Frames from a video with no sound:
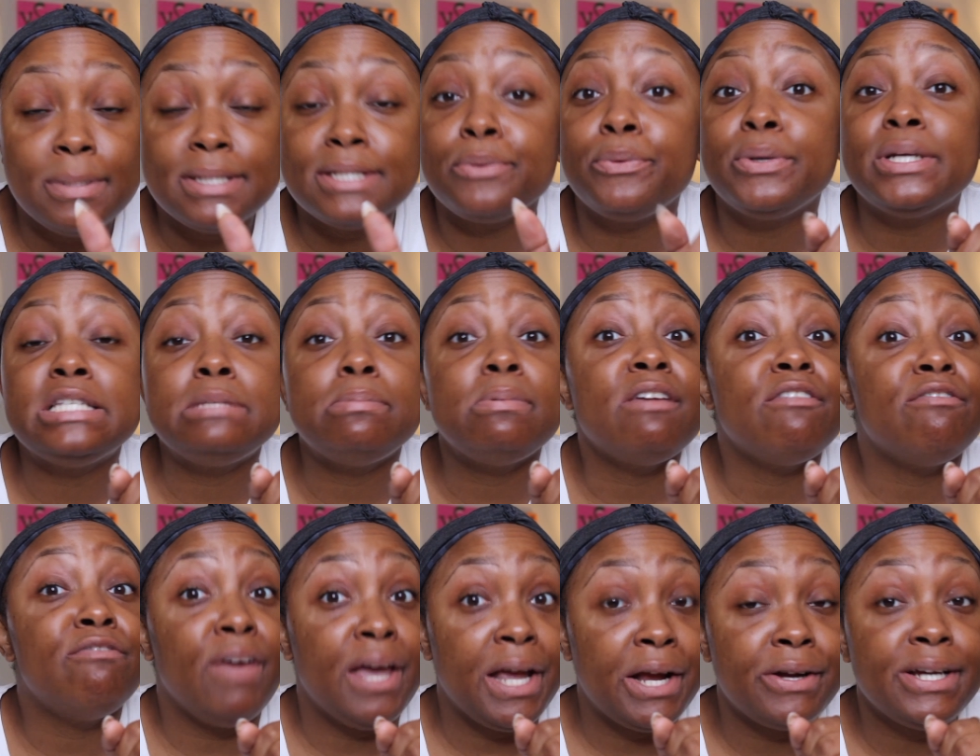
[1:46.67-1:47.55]
it's going to be
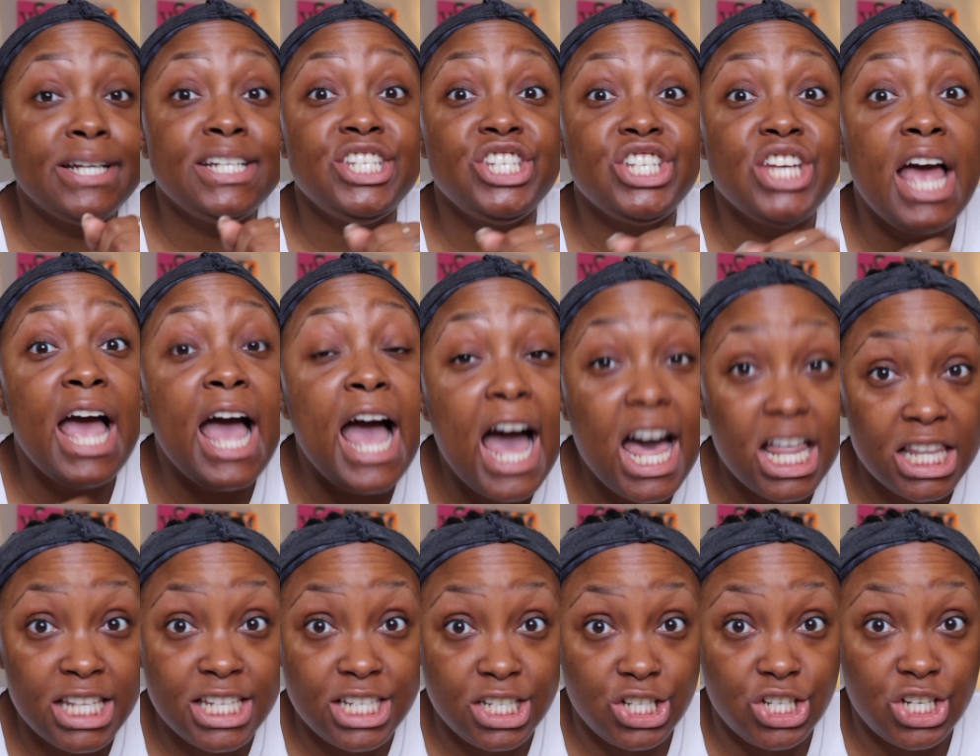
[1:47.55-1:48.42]
very
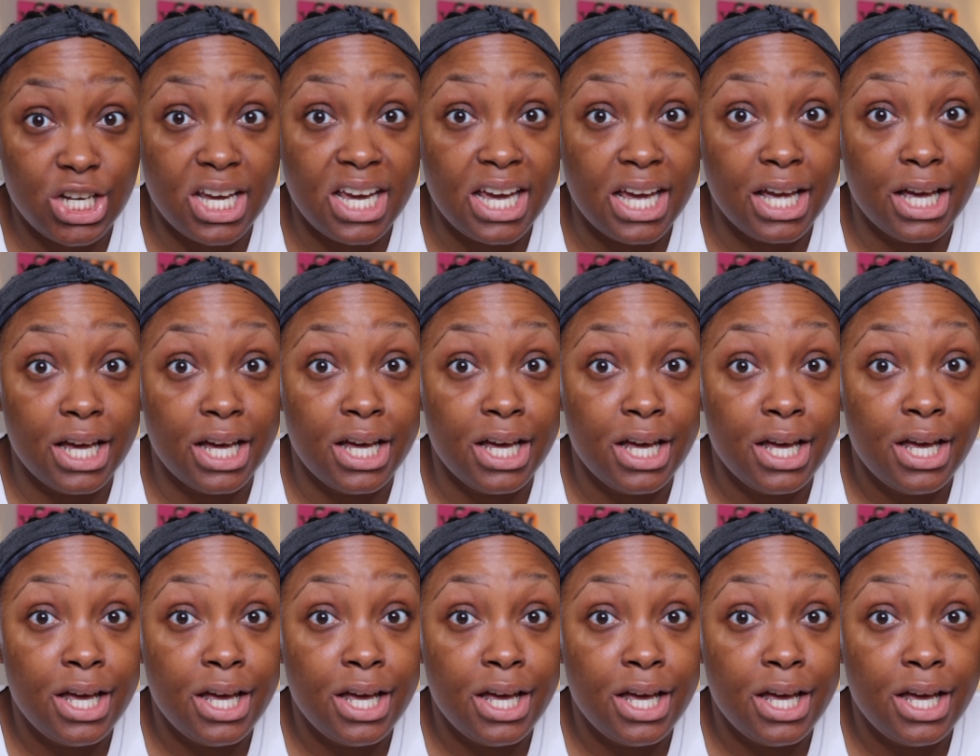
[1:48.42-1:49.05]
challenging